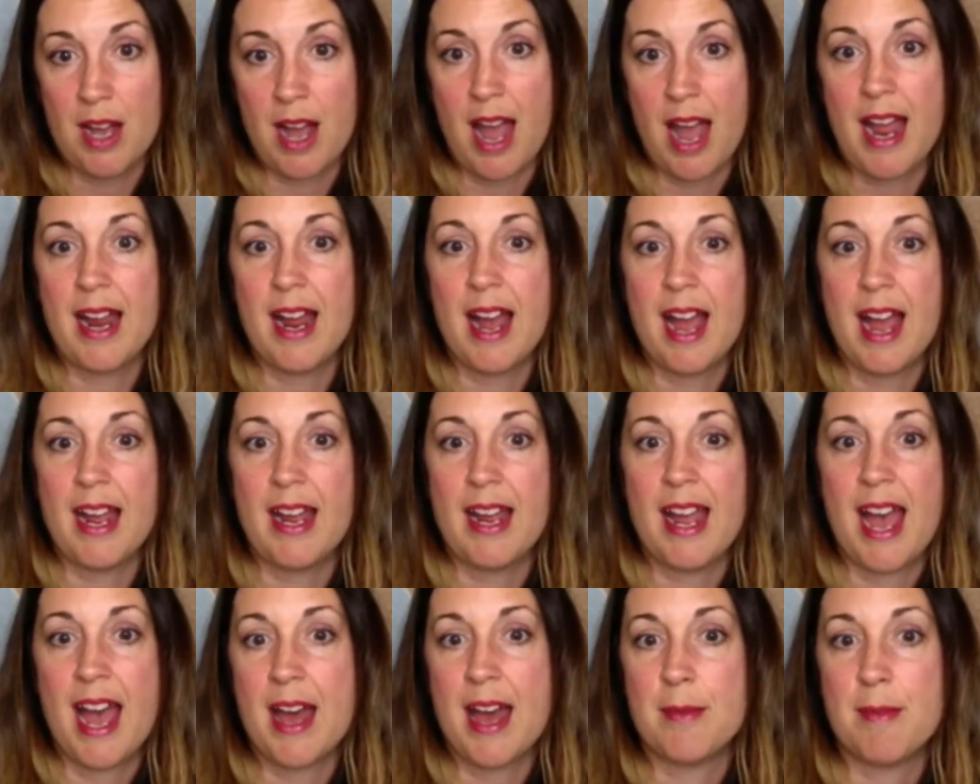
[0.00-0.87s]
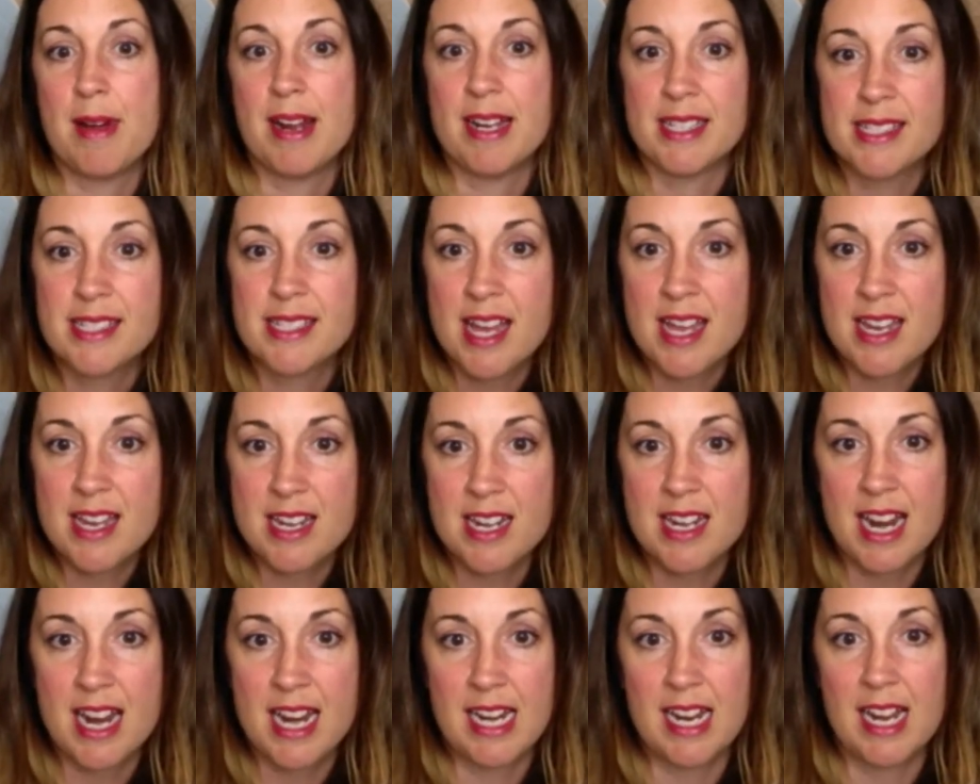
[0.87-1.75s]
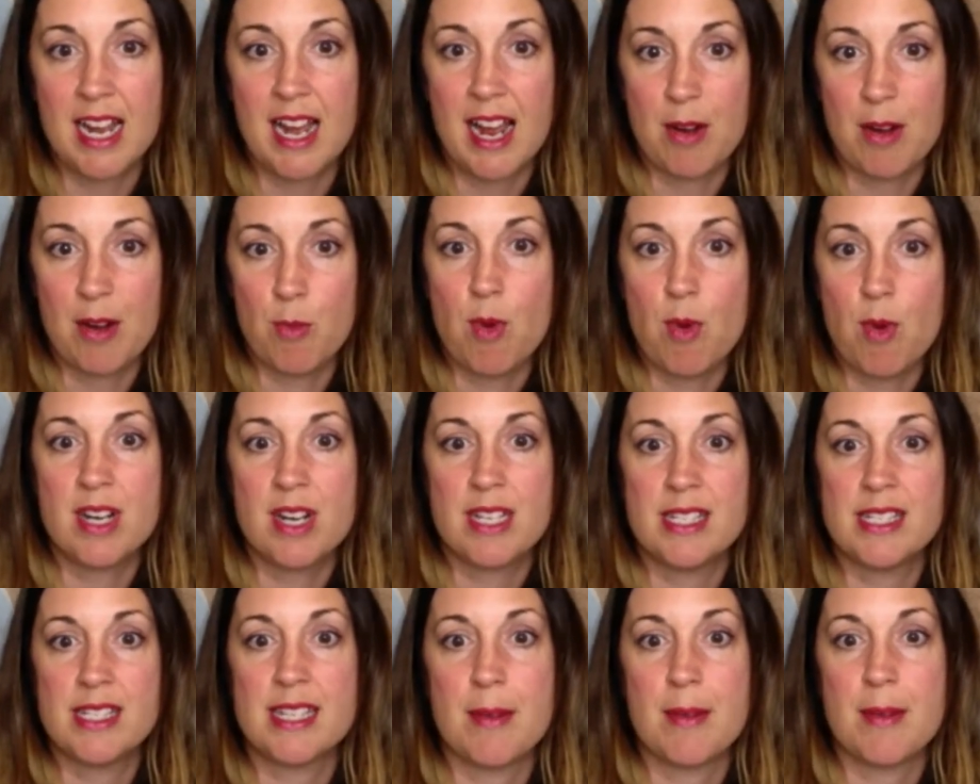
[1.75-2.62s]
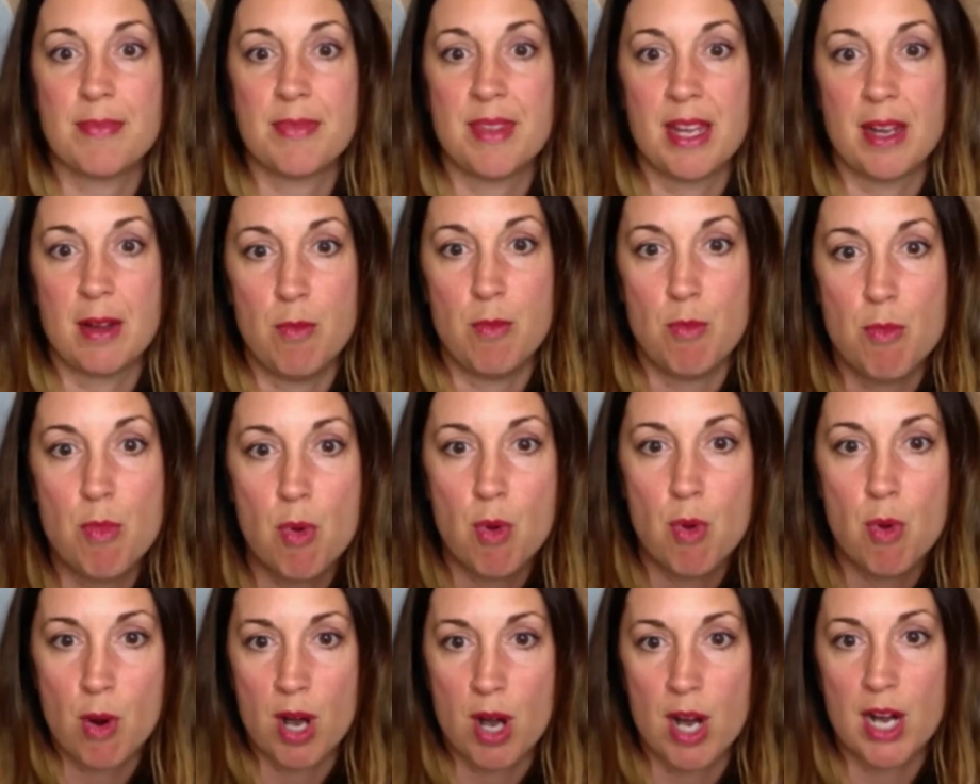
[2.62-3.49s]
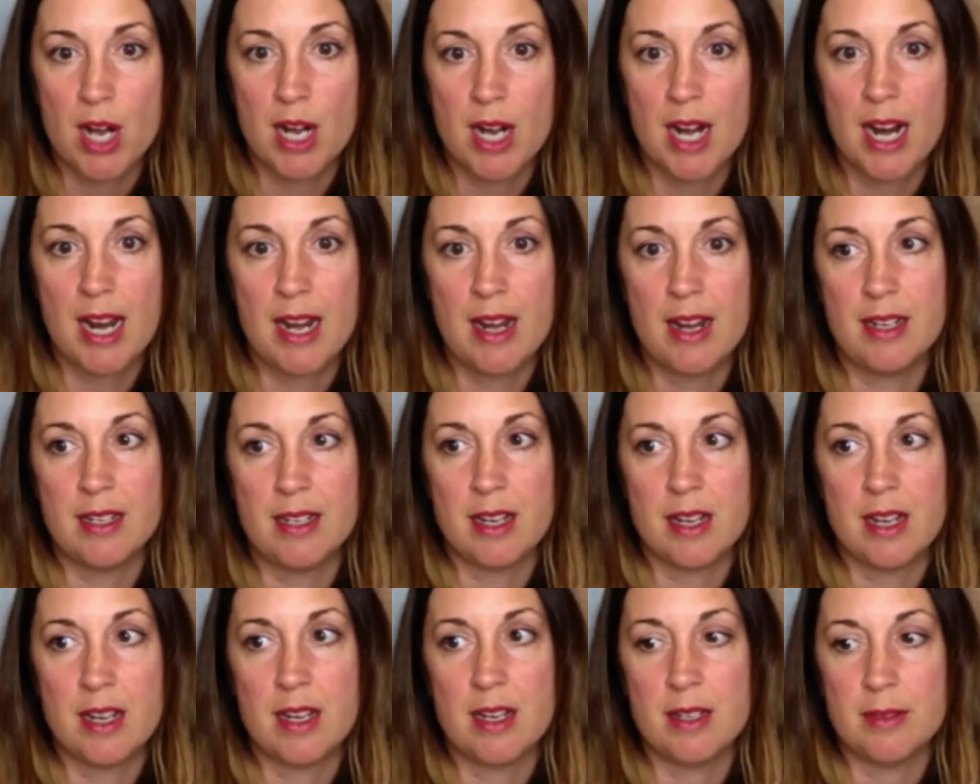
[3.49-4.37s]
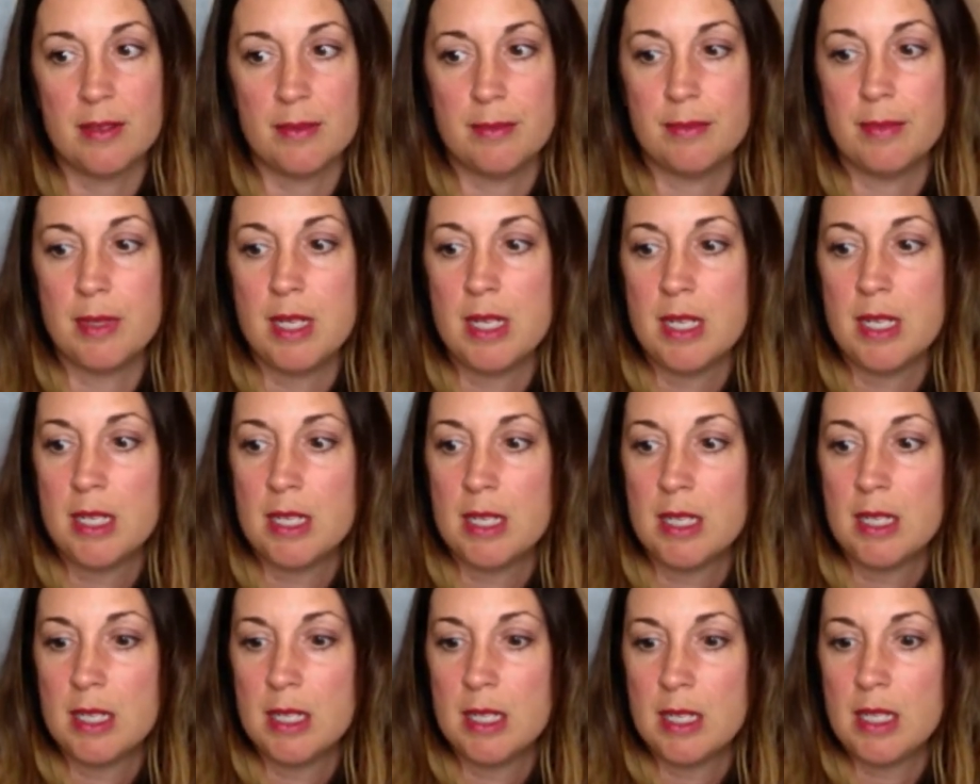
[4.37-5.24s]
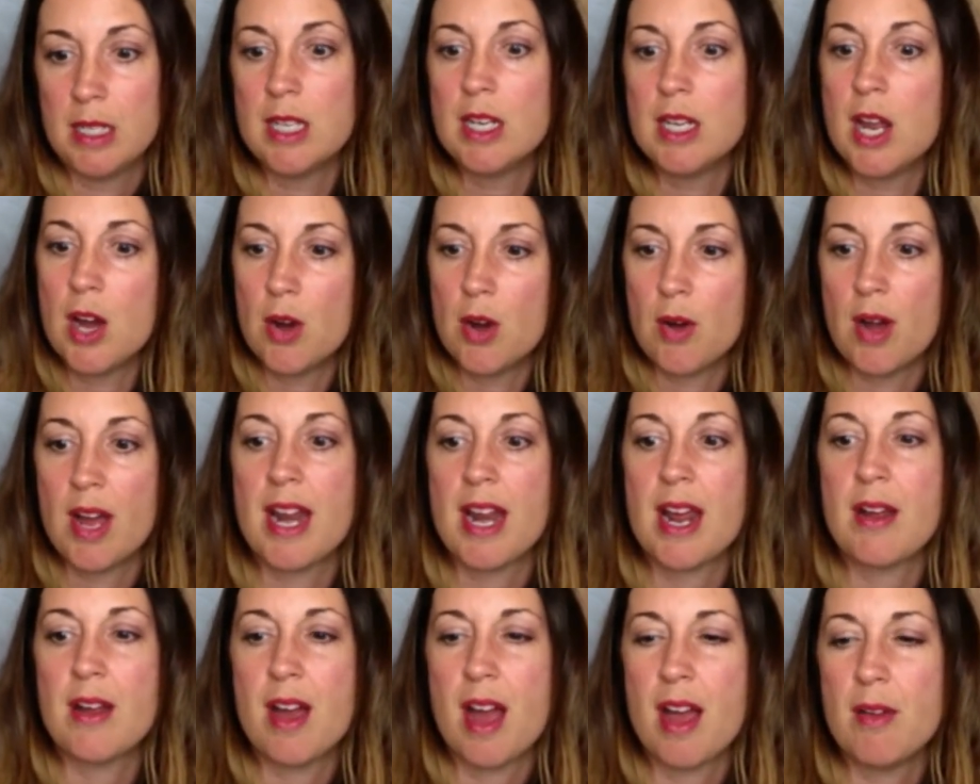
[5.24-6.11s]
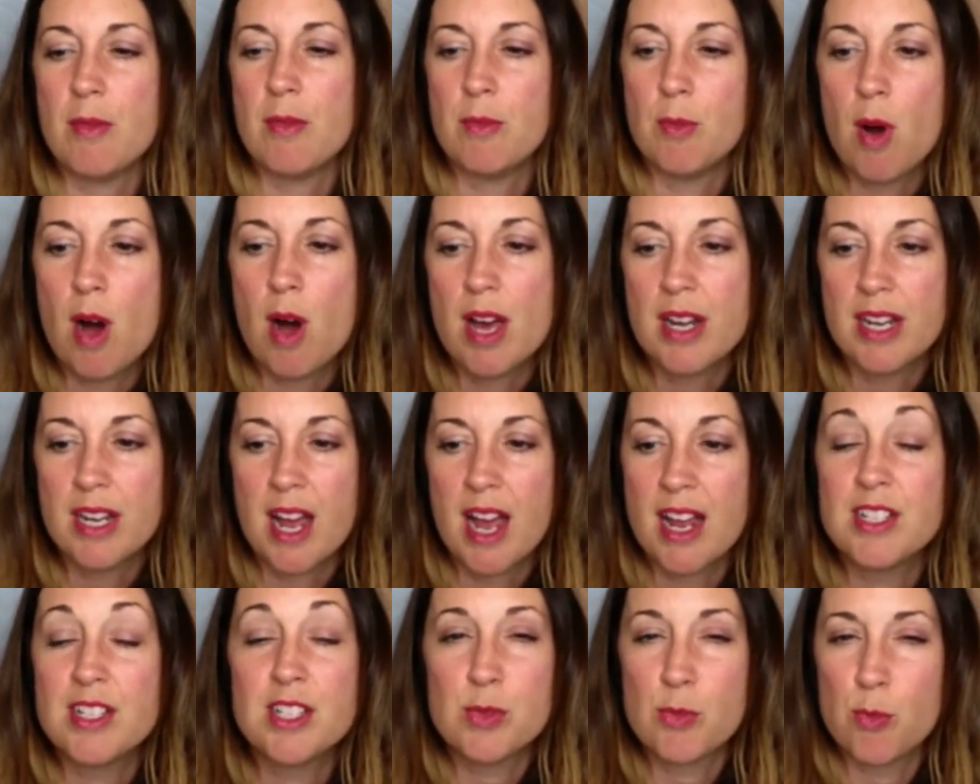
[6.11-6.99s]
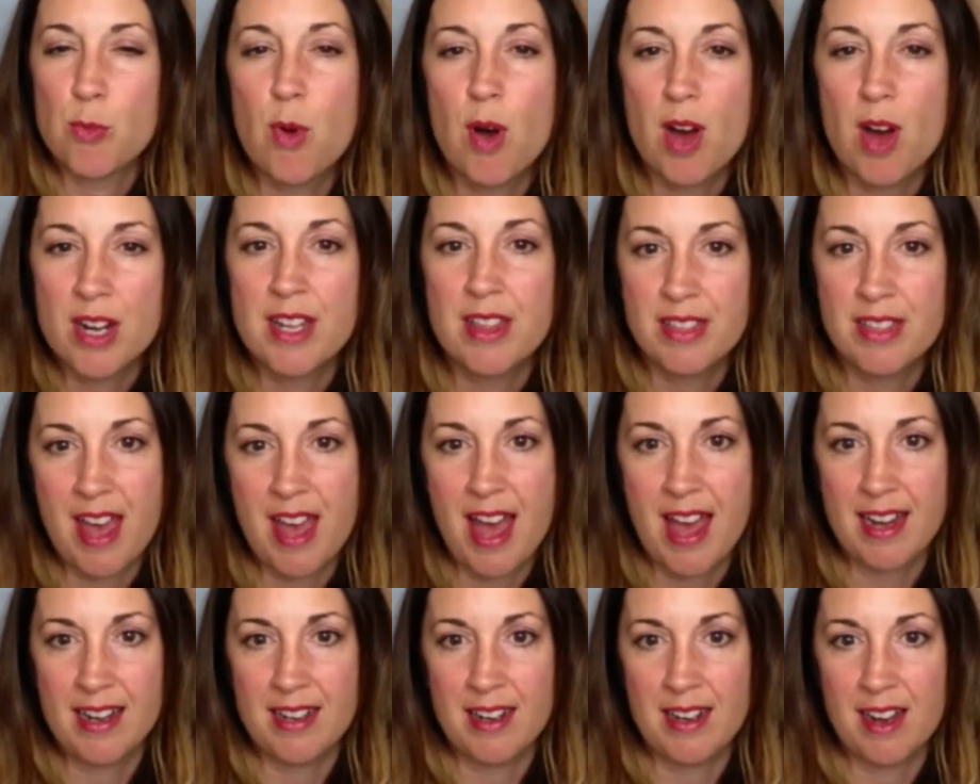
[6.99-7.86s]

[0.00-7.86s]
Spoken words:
I had my son, and I wanted something more. And, and I just wanted that,